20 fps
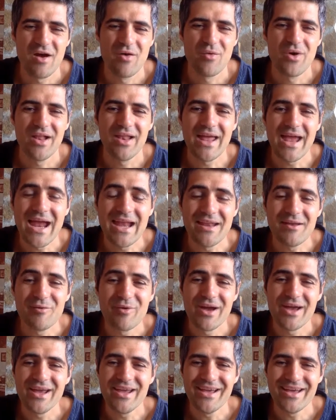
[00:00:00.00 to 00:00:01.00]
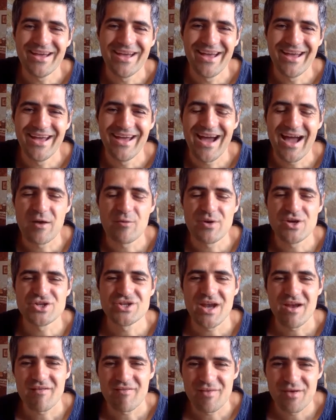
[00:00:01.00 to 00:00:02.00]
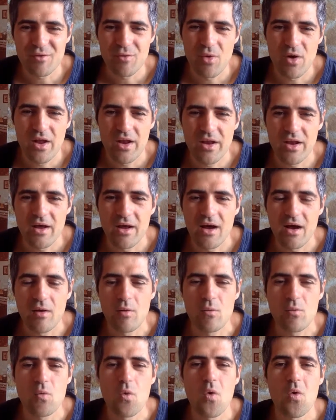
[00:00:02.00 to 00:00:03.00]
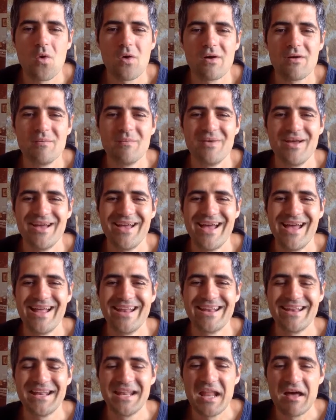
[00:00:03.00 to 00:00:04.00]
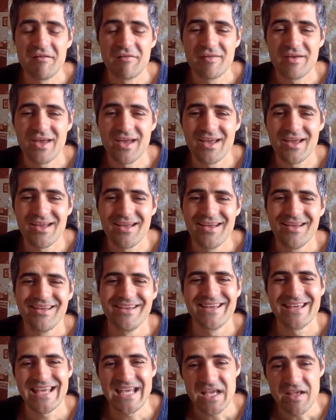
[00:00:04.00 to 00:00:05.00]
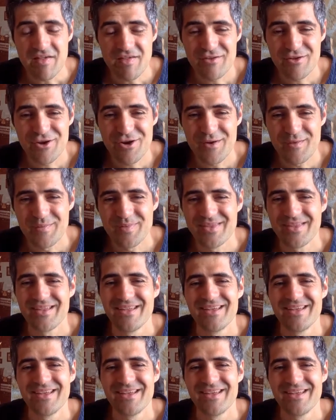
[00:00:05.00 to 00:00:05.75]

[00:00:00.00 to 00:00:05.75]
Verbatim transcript: Well, anyway, uh, I wish everyone a warm and loving Easter.